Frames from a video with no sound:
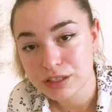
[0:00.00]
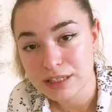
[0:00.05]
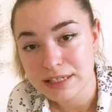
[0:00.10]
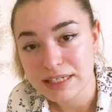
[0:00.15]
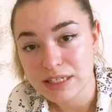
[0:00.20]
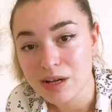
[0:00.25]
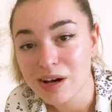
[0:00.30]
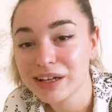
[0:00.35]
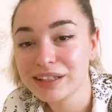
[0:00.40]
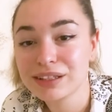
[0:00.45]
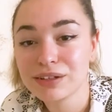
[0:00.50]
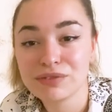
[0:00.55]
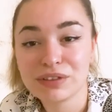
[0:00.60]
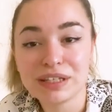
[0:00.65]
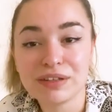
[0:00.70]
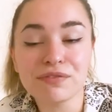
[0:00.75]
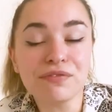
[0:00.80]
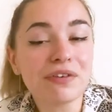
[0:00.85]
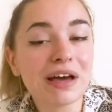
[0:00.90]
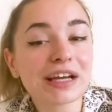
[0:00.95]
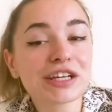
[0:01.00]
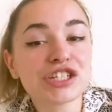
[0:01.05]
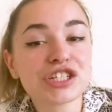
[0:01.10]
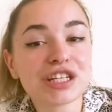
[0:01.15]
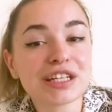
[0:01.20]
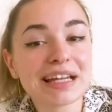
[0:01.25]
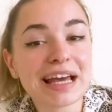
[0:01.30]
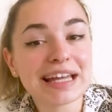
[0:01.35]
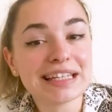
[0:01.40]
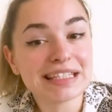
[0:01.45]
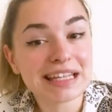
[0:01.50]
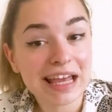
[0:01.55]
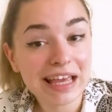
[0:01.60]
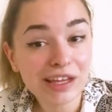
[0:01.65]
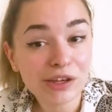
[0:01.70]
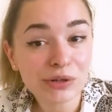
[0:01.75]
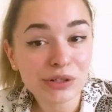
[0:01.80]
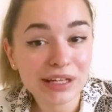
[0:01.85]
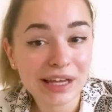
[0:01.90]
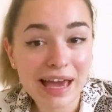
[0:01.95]
the site of the infection, and
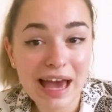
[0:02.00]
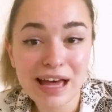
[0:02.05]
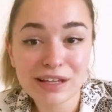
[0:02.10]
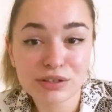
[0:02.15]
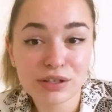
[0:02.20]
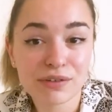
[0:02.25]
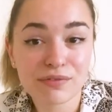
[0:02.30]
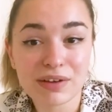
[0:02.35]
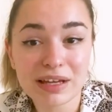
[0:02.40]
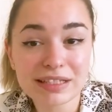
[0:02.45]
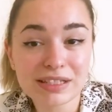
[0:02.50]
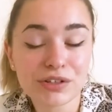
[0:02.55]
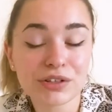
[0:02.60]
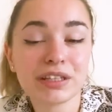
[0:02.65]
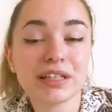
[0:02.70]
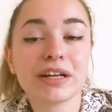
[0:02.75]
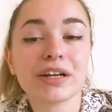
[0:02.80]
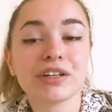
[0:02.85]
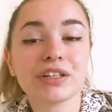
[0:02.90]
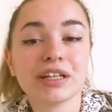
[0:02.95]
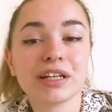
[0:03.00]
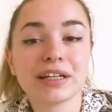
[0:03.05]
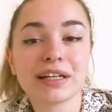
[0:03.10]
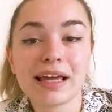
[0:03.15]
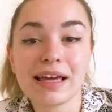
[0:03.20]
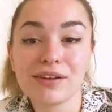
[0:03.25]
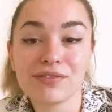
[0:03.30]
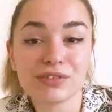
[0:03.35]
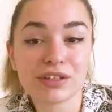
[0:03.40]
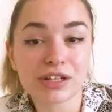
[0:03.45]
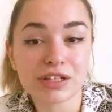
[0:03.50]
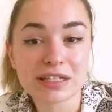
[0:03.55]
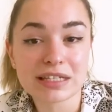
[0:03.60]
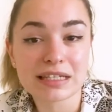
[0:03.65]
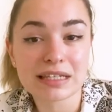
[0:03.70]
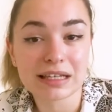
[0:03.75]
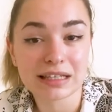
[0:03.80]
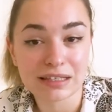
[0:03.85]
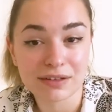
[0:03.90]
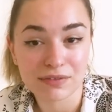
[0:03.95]
take your cat to the veterinarian if there is
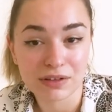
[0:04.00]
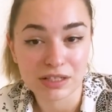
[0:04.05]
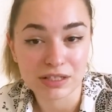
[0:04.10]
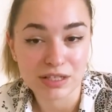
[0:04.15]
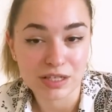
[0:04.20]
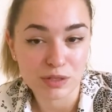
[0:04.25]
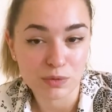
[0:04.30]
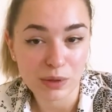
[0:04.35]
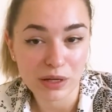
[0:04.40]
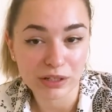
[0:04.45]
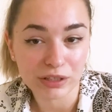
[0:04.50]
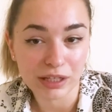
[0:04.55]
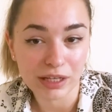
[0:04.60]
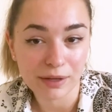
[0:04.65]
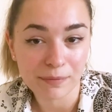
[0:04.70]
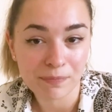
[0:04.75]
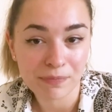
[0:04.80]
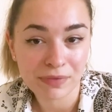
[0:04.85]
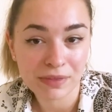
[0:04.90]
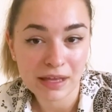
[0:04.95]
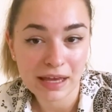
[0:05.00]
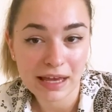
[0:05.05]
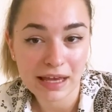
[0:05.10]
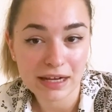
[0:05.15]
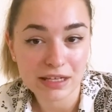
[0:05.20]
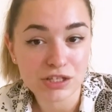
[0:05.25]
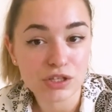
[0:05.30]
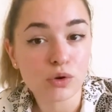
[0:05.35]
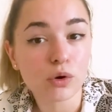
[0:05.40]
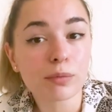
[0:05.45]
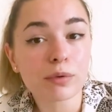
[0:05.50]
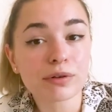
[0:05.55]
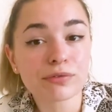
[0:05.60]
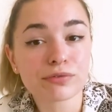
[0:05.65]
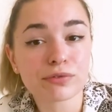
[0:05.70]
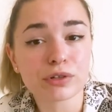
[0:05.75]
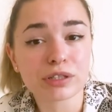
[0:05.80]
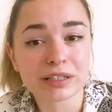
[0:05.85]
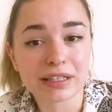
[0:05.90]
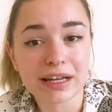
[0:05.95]
significant swelling. It is normal
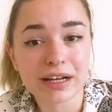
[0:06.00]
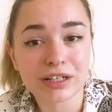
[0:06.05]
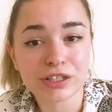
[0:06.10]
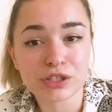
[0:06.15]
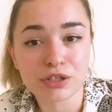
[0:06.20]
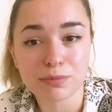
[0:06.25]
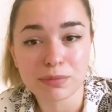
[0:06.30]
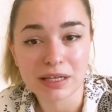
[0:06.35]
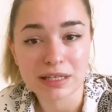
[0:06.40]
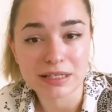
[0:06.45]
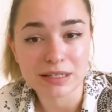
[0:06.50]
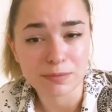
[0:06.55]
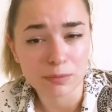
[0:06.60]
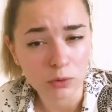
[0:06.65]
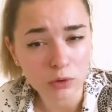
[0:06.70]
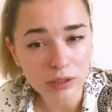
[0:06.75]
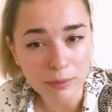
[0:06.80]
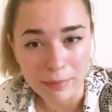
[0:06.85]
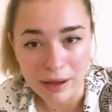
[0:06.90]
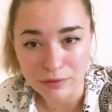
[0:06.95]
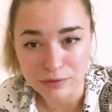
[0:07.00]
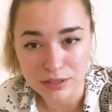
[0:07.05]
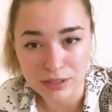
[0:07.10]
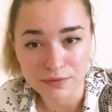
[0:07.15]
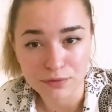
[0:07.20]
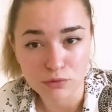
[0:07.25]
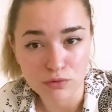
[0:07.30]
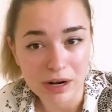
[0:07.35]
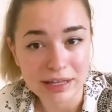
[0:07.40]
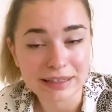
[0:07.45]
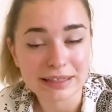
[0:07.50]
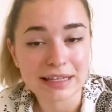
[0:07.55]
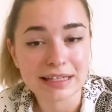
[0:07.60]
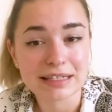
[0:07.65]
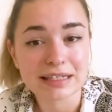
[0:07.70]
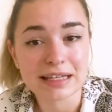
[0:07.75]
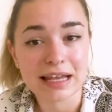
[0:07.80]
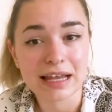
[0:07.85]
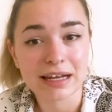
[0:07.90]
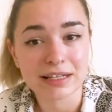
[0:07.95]
for there to be a small amount of
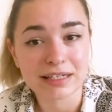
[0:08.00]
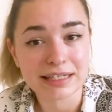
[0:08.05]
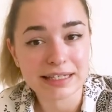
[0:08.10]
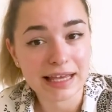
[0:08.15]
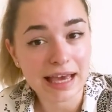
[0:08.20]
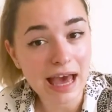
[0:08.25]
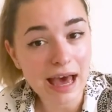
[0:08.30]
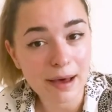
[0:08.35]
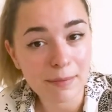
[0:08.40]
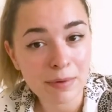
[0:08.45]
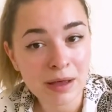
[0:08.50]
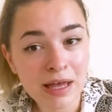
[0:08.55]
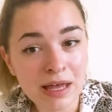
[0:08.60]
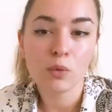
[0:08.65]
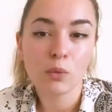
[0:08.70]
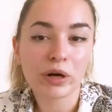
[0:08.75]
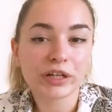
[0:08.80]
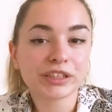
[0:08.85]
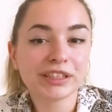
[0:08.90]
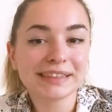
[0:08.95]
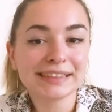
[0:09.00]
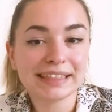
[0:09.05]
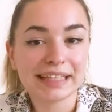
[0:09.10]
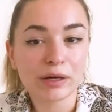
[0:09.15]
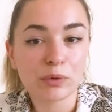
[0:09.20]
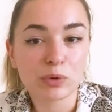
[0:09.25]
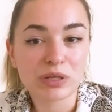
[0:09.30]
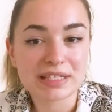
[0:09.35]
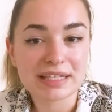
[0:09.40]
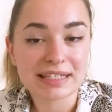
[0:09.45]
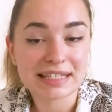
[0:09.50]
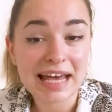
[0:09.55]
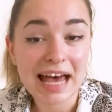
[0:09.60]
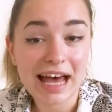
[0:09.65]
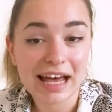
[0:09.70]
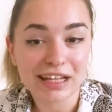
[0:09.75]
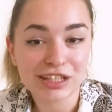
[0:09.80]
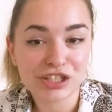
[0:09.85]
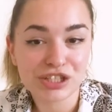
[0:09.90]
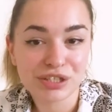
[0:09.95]
redness and a scab where the tick was
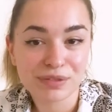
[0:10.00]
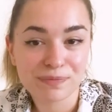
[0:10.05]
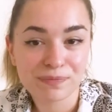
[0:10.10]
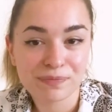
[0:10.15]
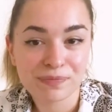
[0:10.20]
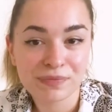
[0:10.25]
attached.